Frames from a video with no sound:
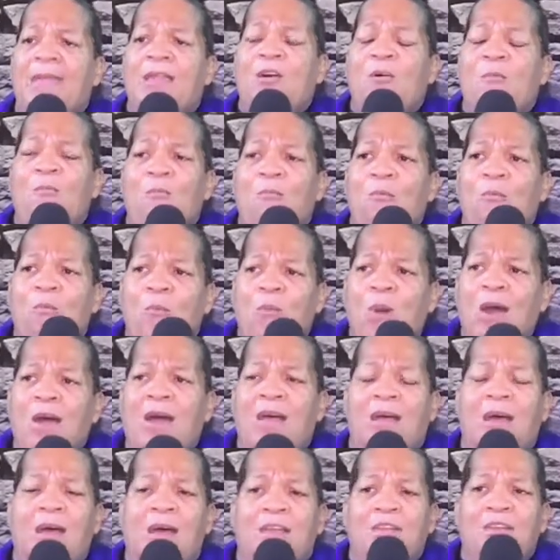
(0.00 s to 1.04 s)
don't
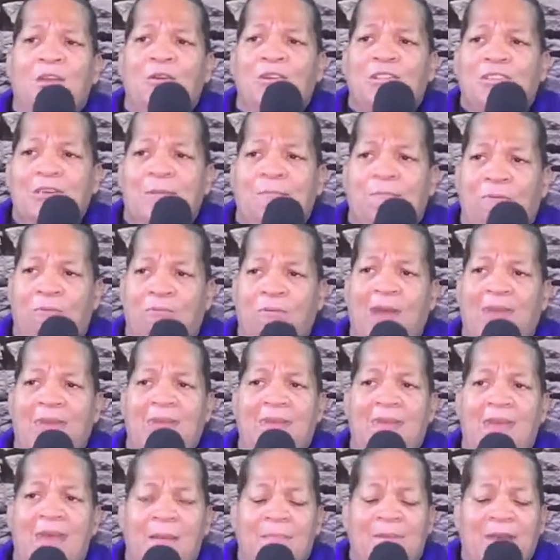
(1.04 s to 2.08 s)
want you to
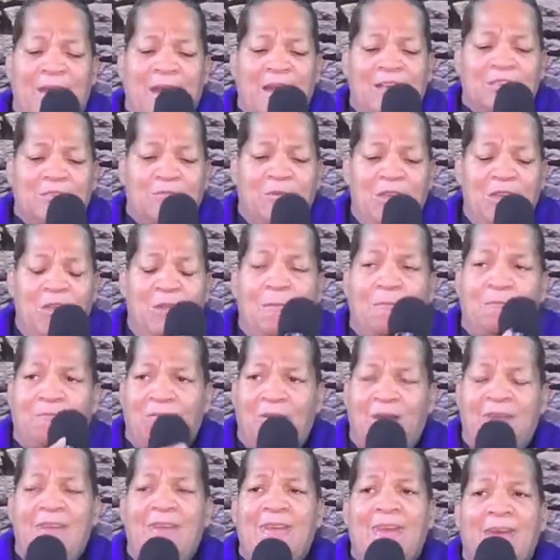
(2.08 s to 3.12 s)
pray because when you
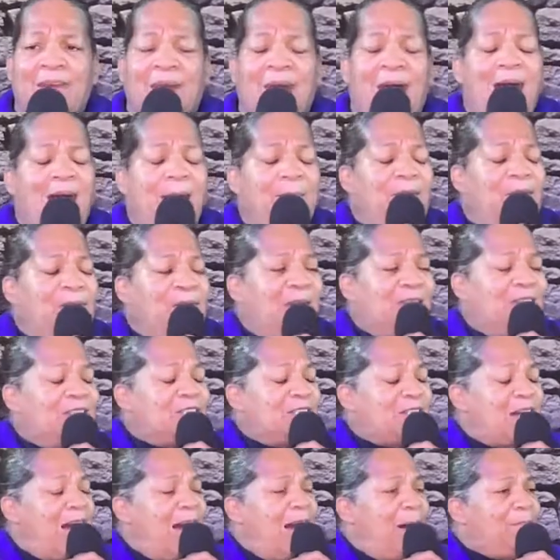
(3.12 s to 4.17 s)
pray, God begins
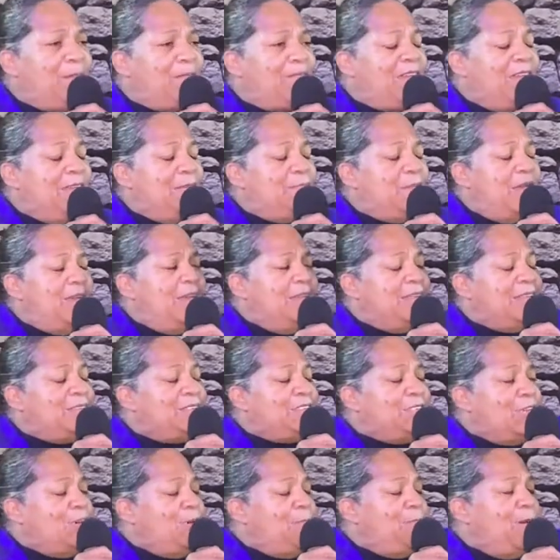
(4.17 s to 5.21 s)
to operate in
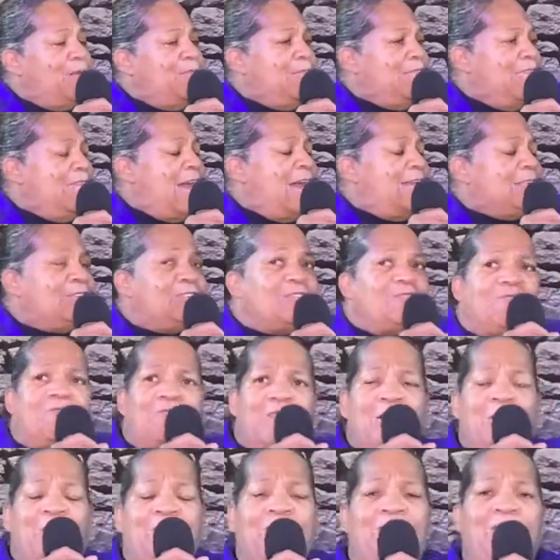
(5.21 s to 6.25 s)
the supernatural
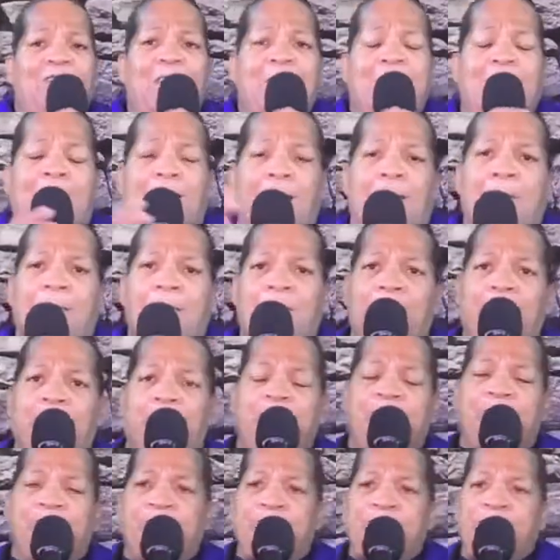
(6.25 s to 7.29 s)
realm.
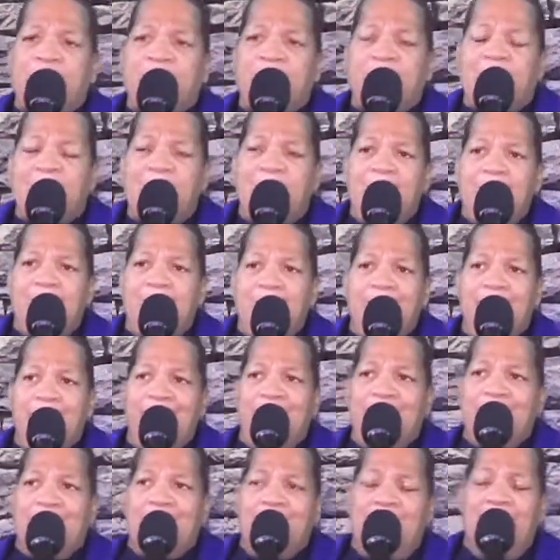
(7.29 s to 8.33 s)
Yes.
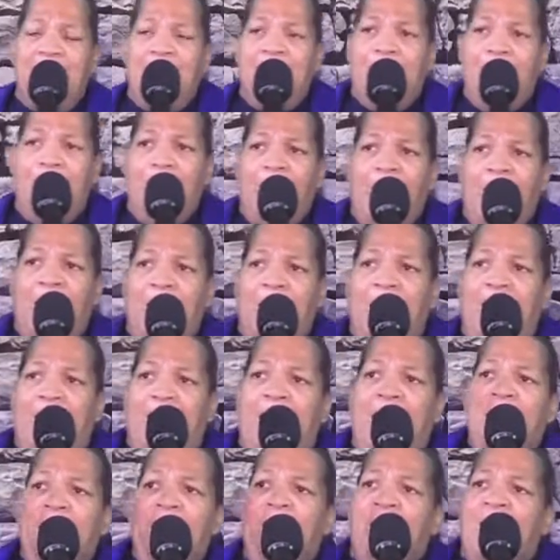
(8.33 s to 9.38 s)

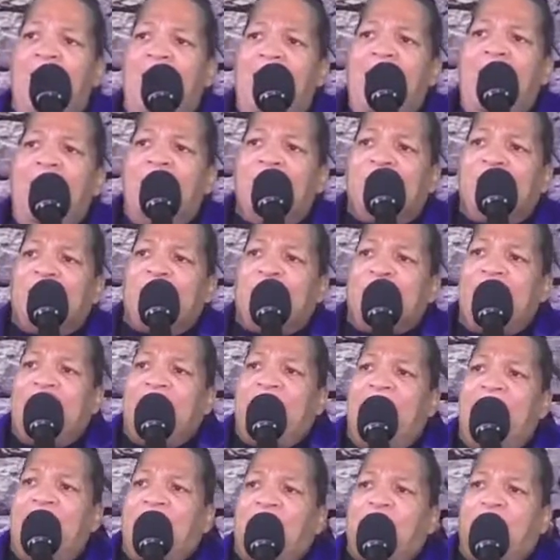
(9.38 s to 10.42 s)
And your answers
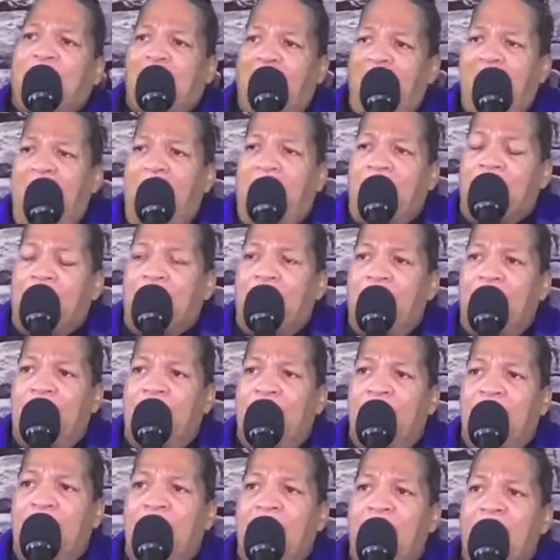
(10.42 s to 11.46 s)
begin to come
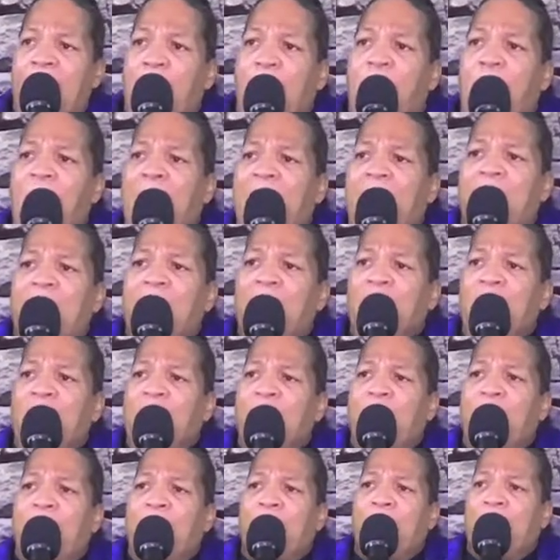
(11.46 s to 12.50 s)
when
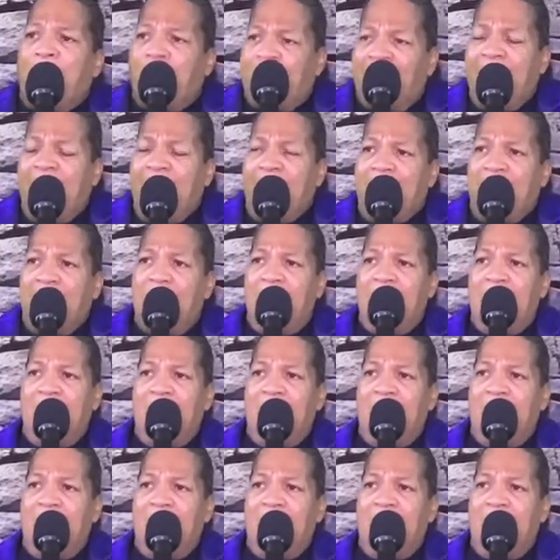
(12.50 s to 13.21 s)
you pray.